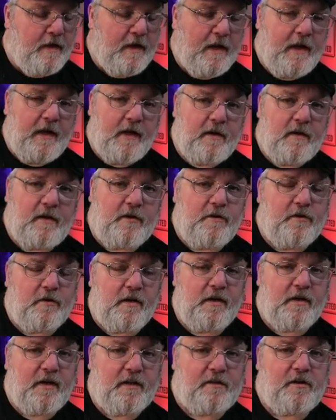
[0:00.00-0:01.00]
And you're
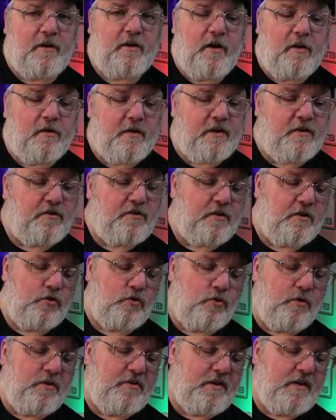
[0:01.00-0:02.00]
gonna get to notice
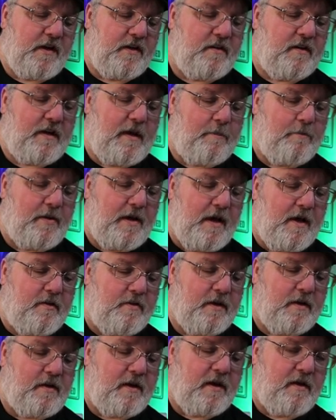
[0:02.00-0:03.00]
towards the end of that
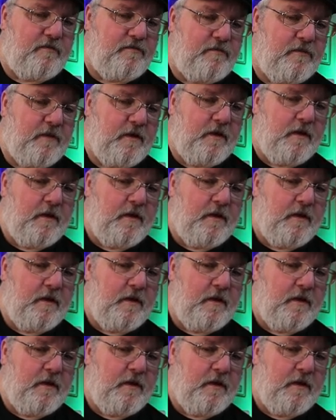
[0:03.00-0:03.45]
battery life